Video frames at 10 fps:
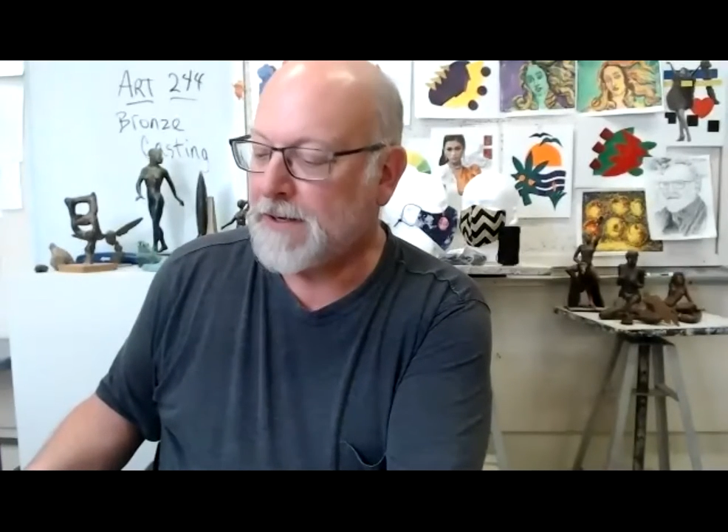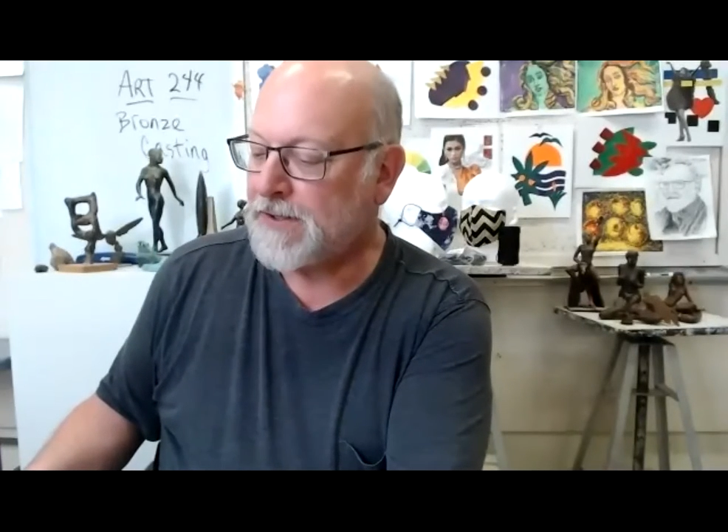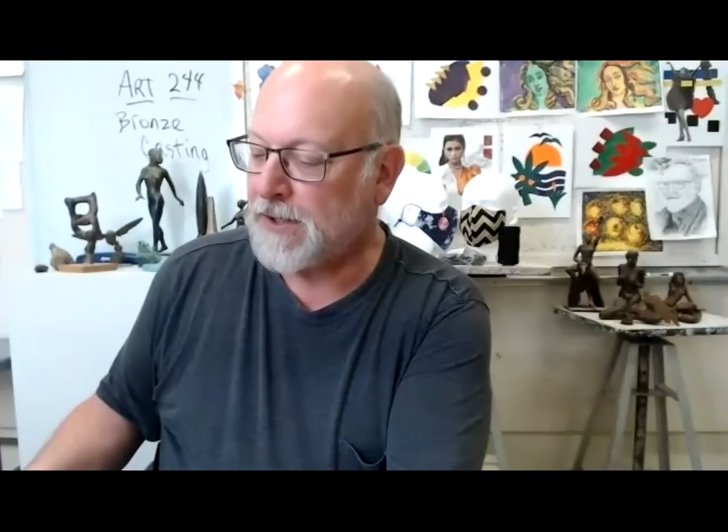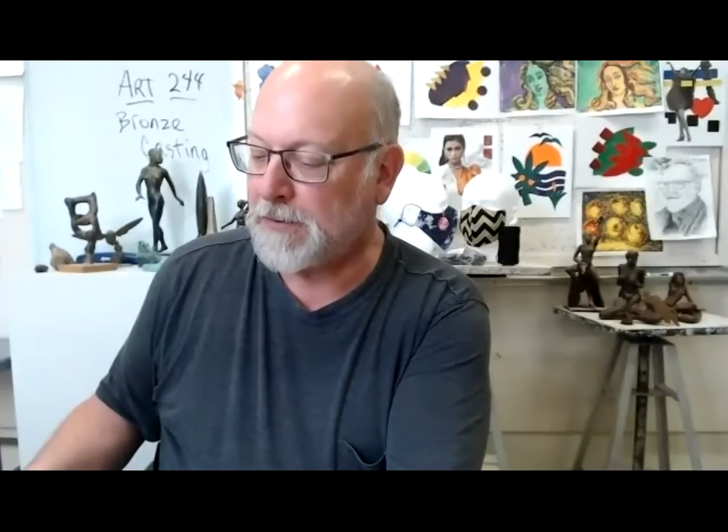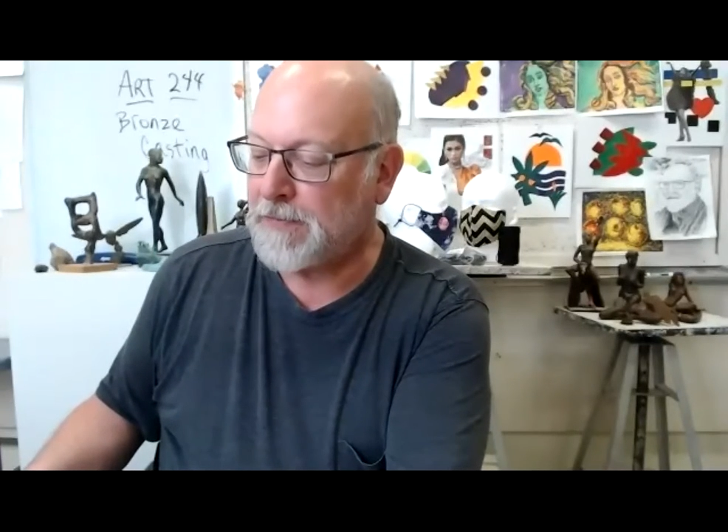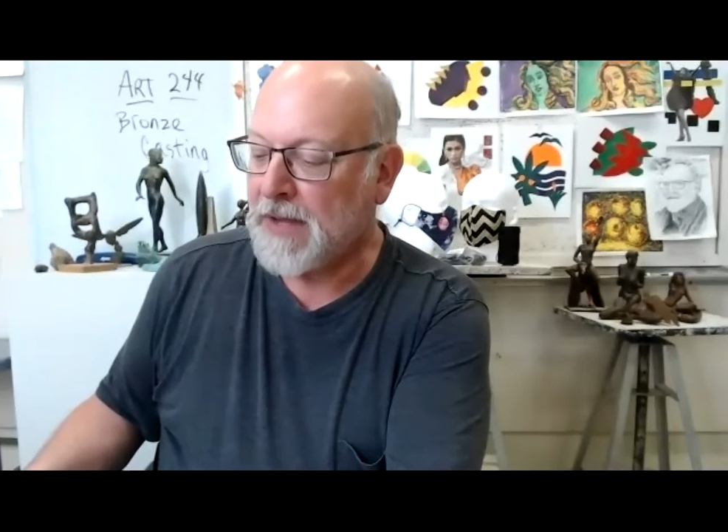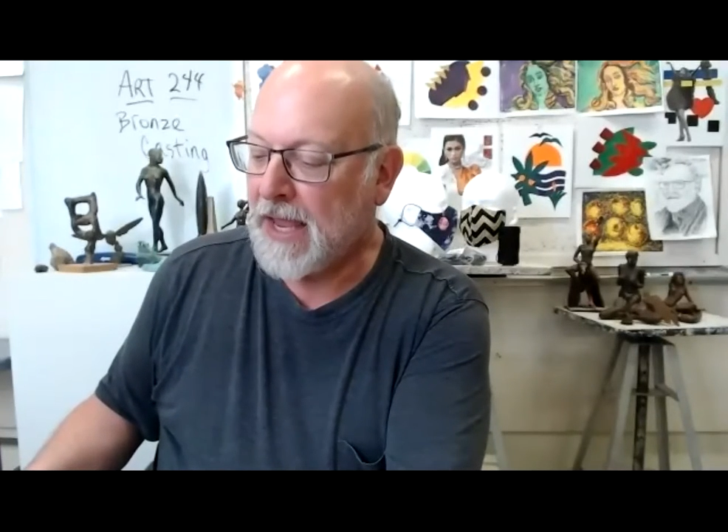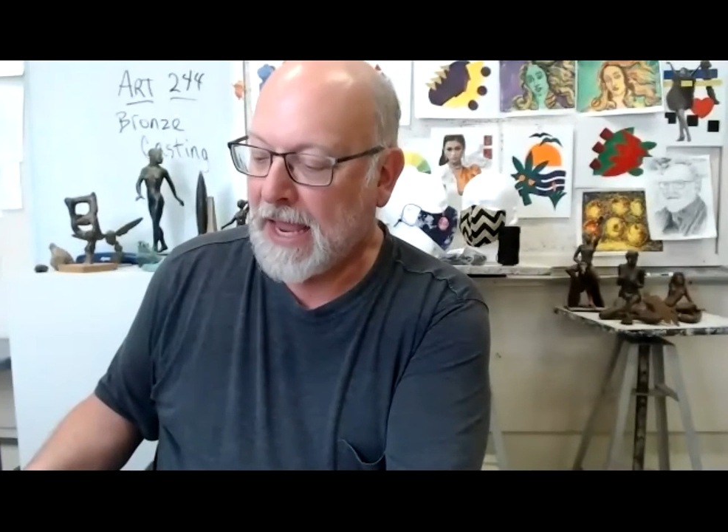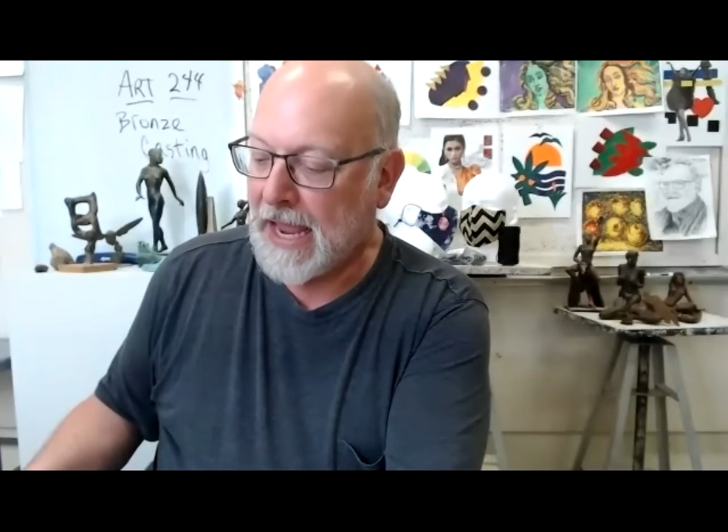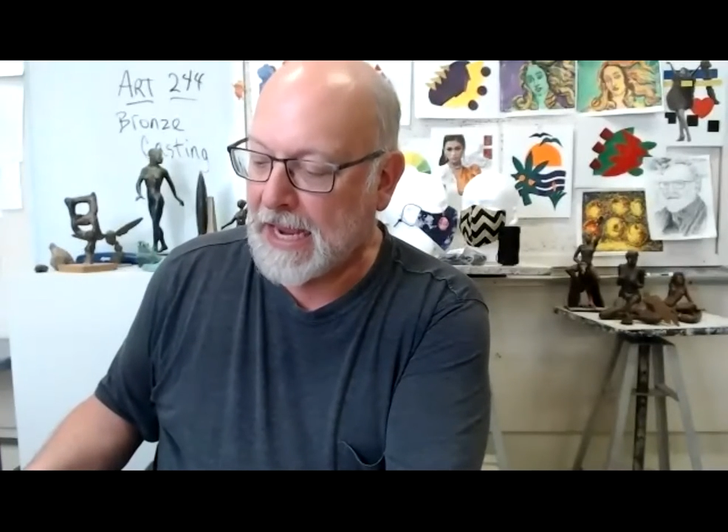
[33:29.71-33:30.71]
So
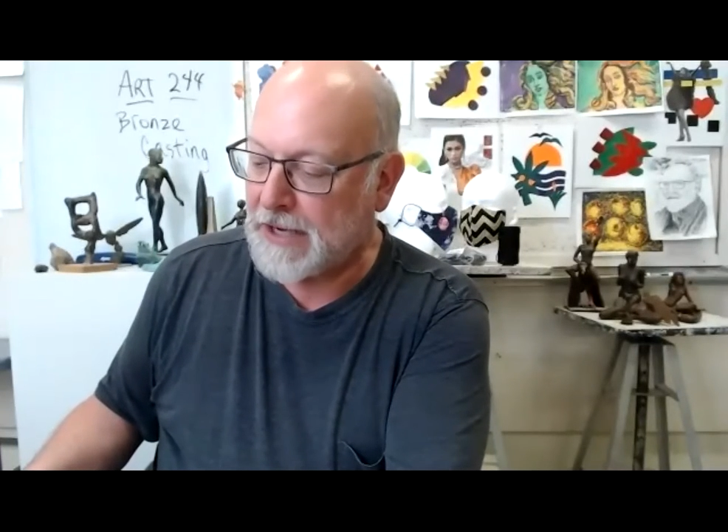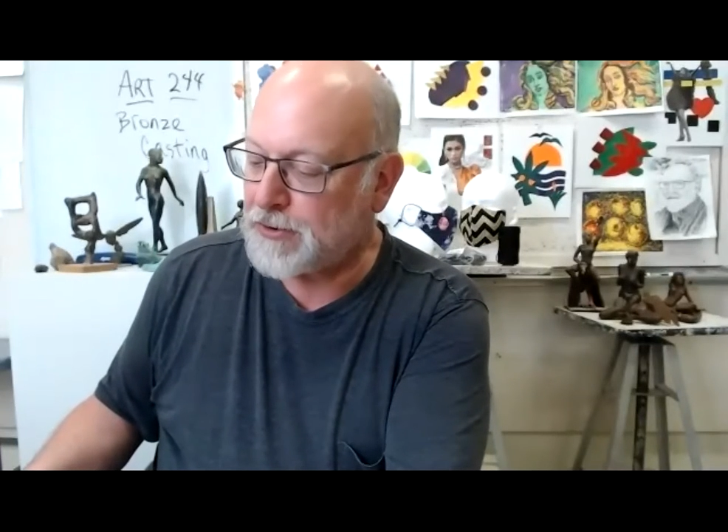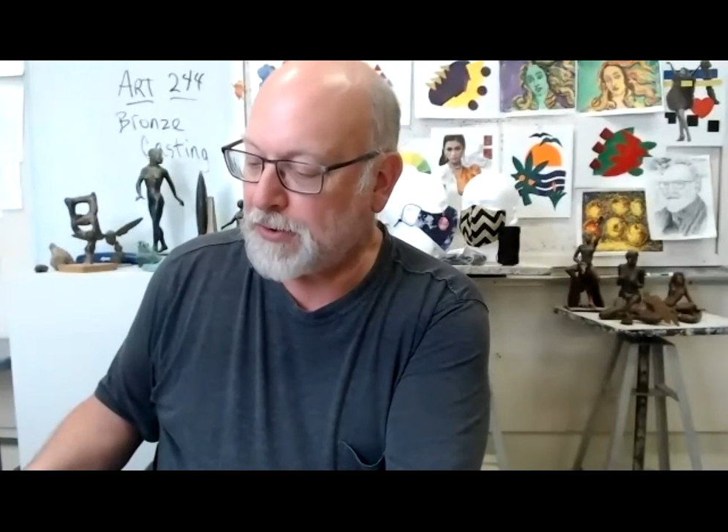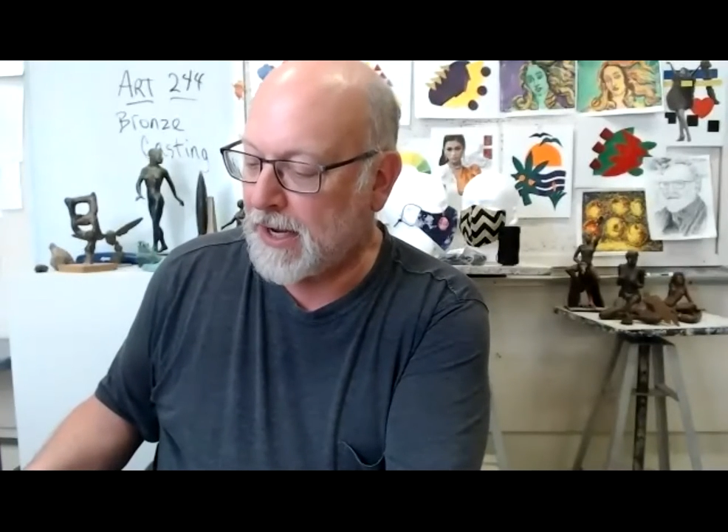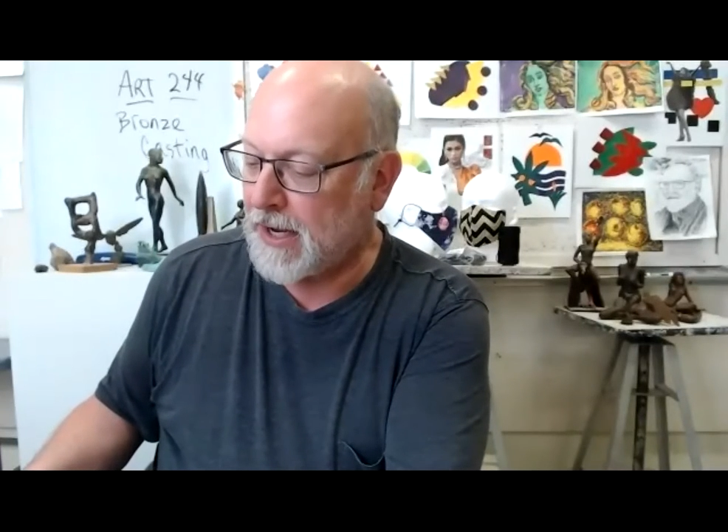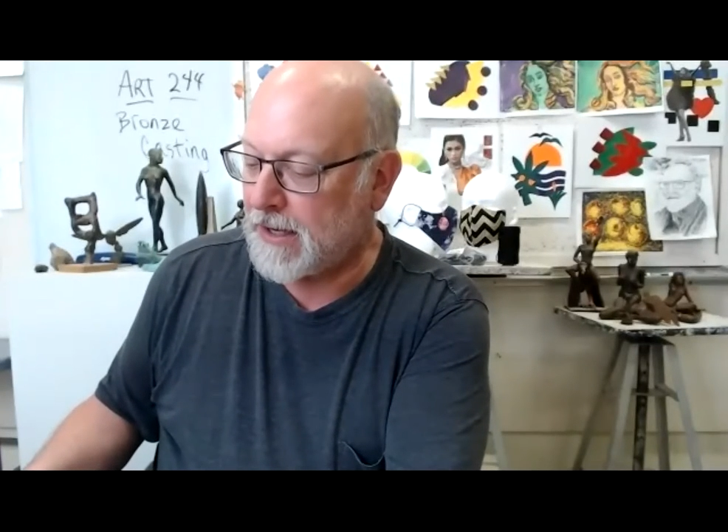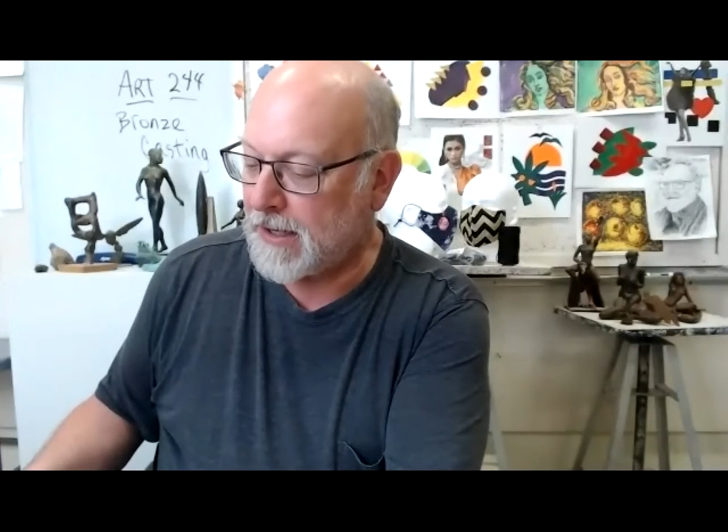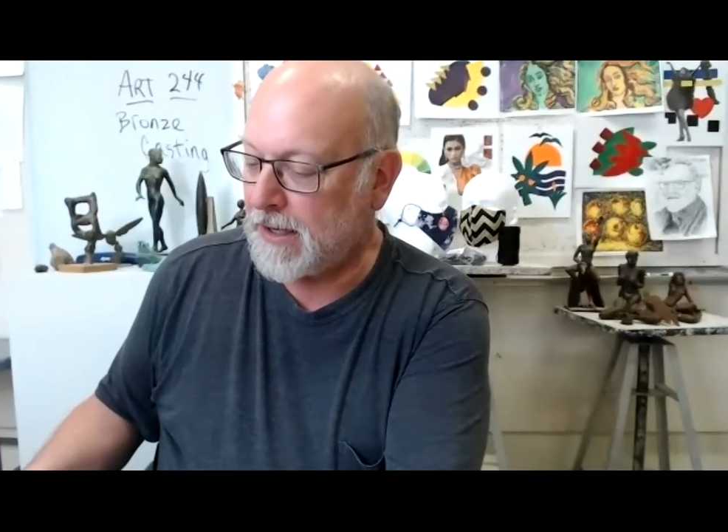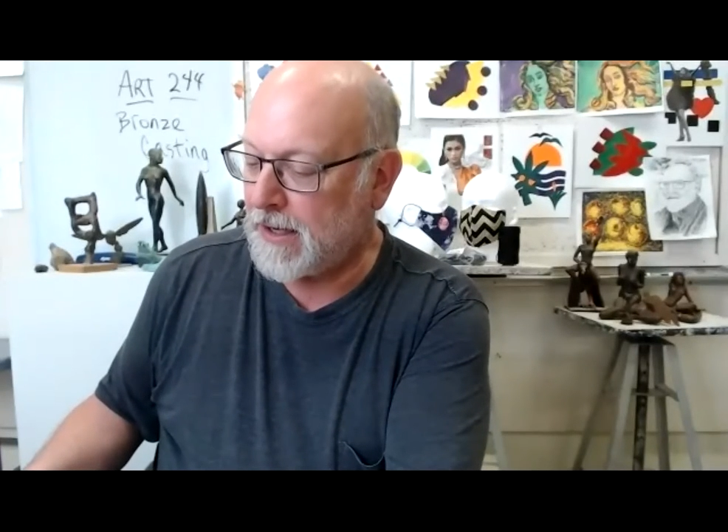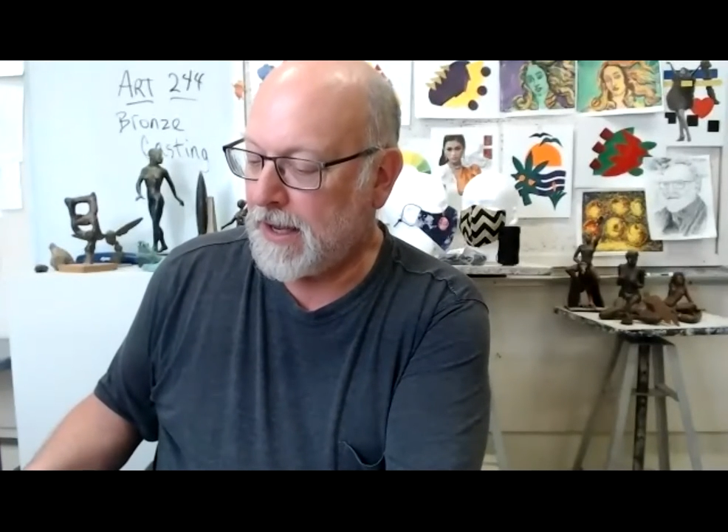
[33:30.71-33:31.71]
Adriel